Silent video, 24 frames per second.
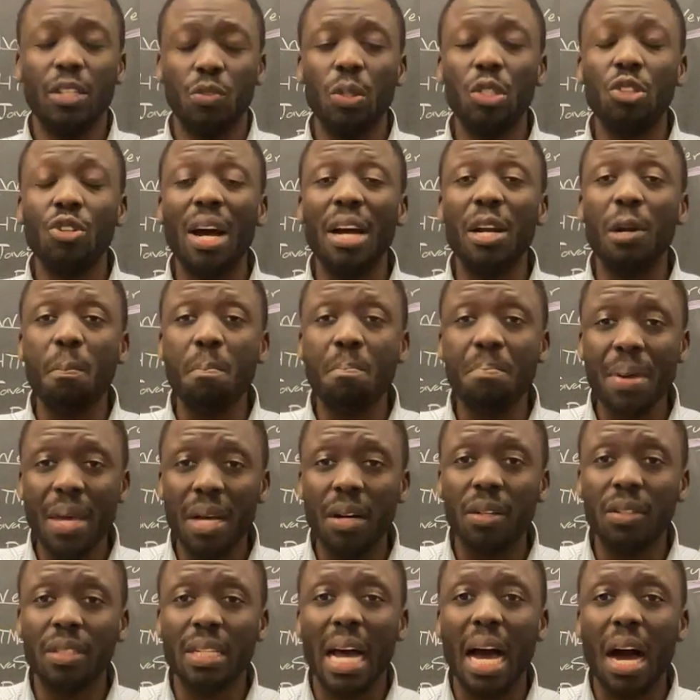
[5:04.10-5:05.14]
try to
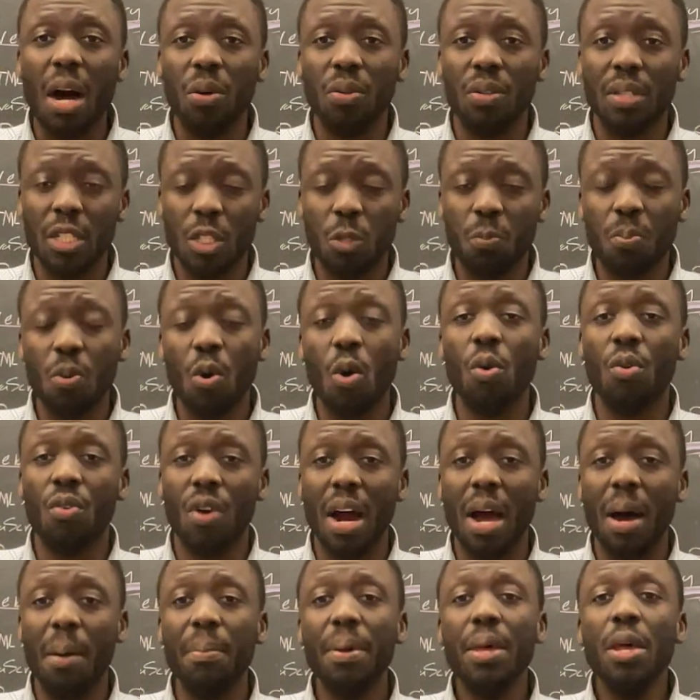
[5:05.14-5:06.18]
build out this
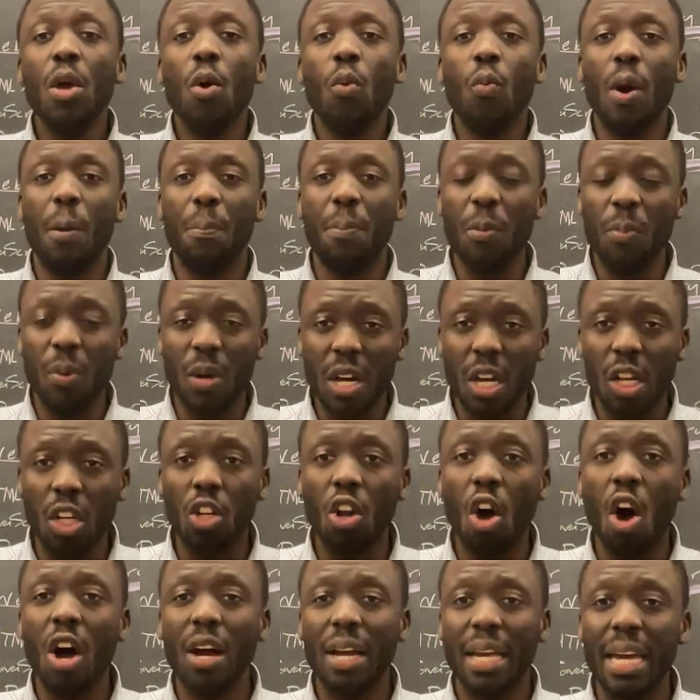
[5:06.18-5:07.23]
program where people can
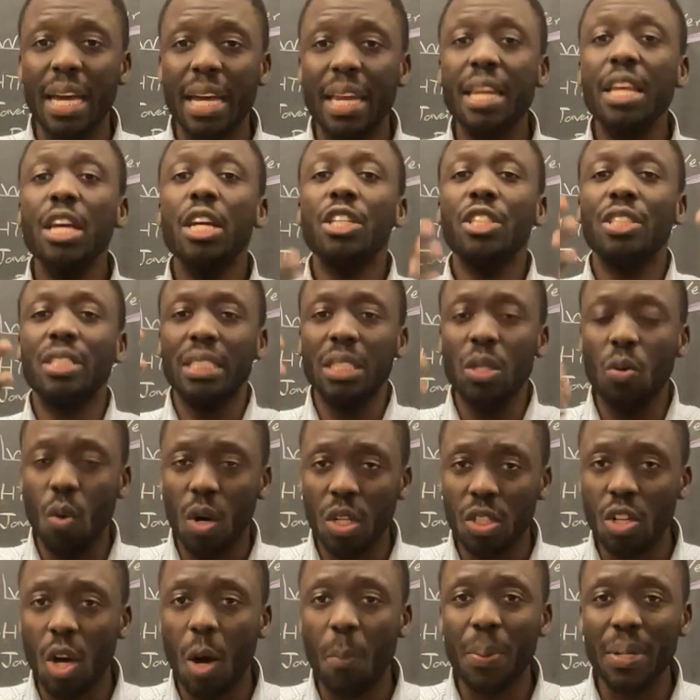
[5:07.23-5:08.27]
log in, see what
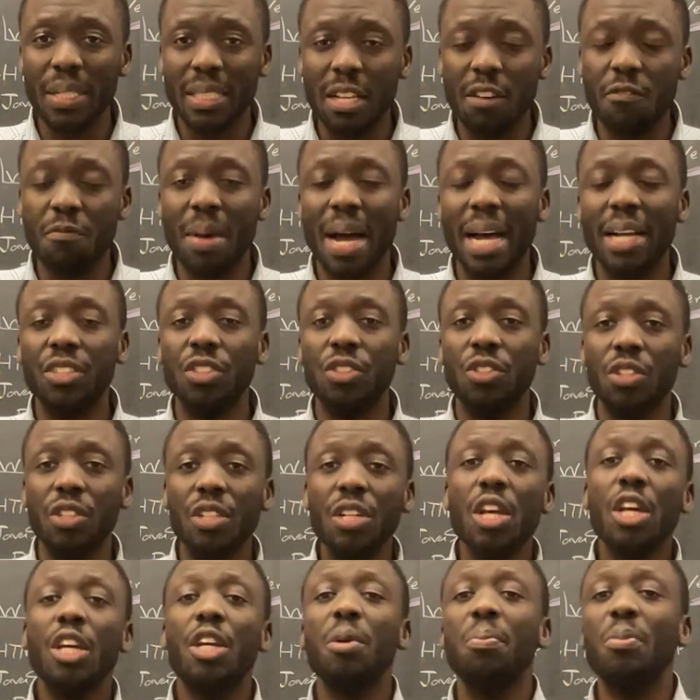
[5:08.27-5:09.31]
topics they've mastered,
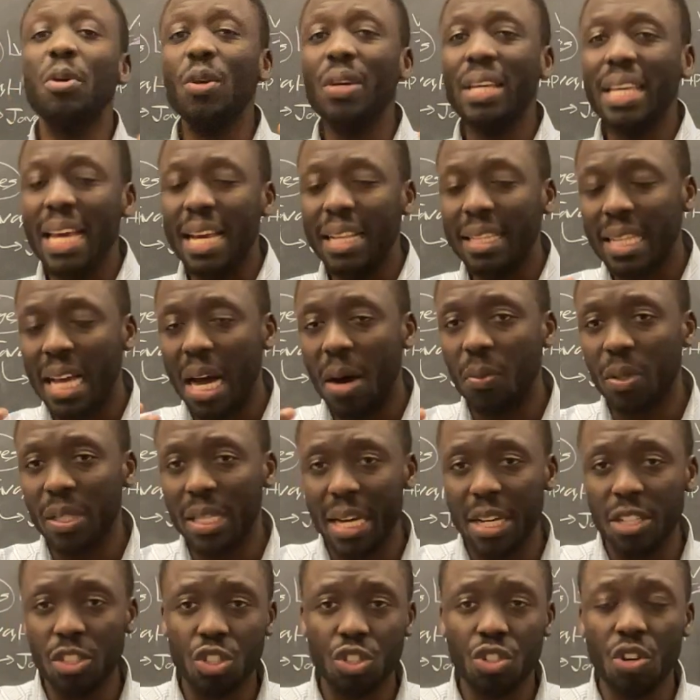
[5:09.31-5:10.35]
communicate that with their
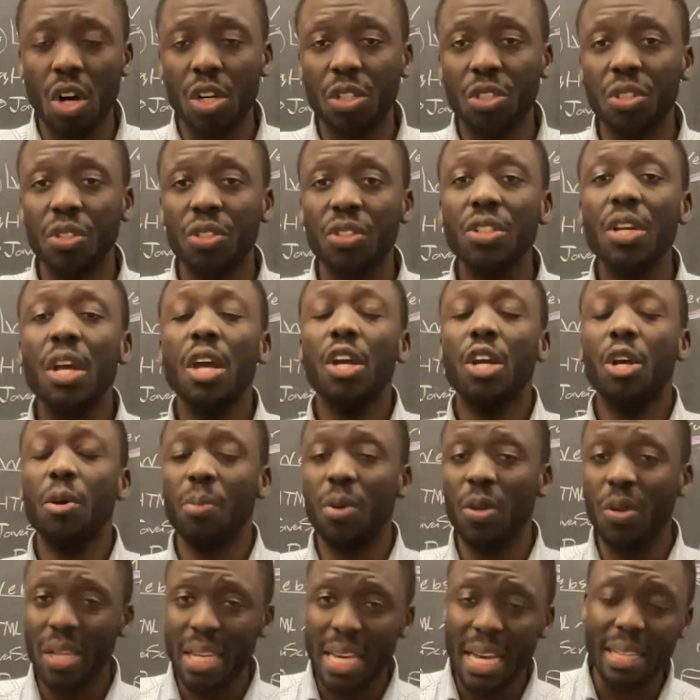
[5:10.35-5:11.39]
instructors,
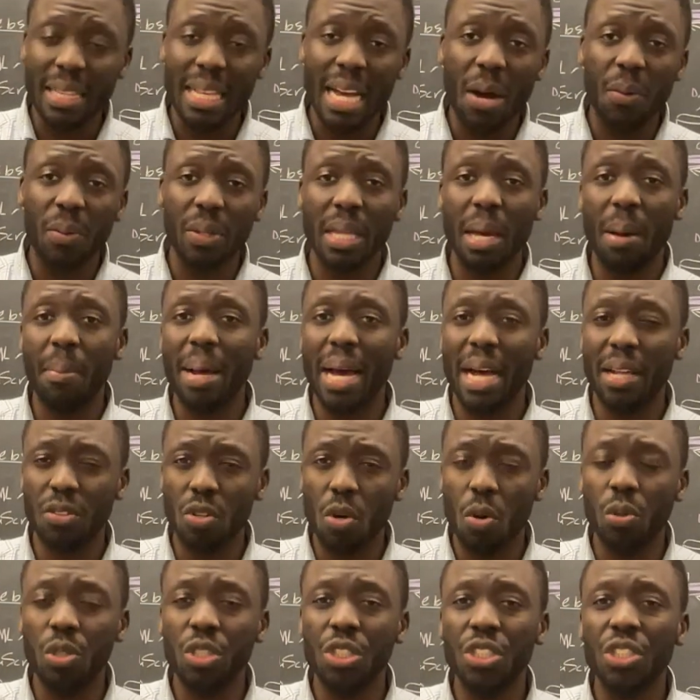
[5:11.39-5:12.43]
communicate that with their math
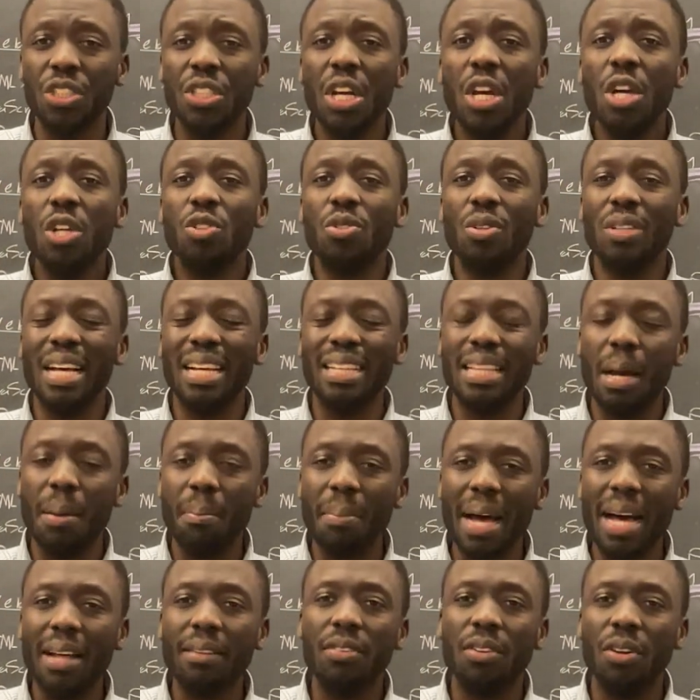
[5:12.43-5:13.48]
coaches so that their
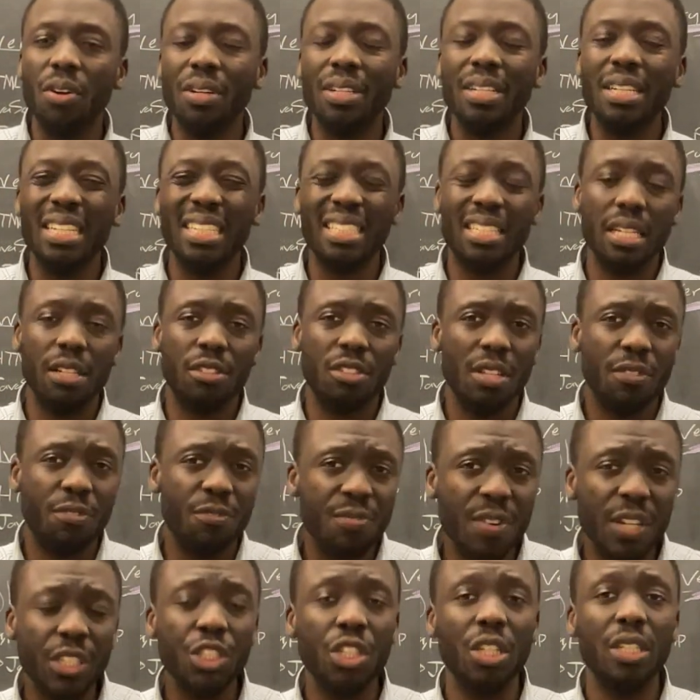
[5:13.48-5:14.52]
math learning is as
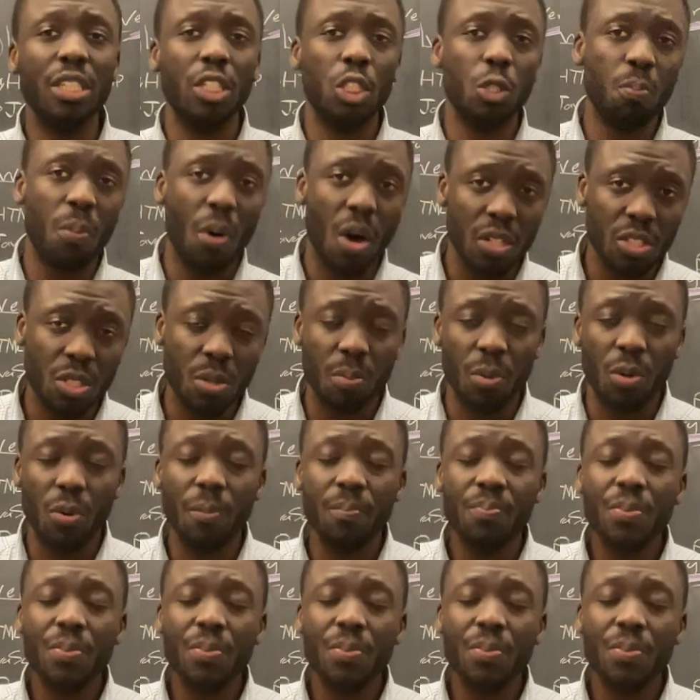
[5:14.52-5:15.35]
efficient as possible.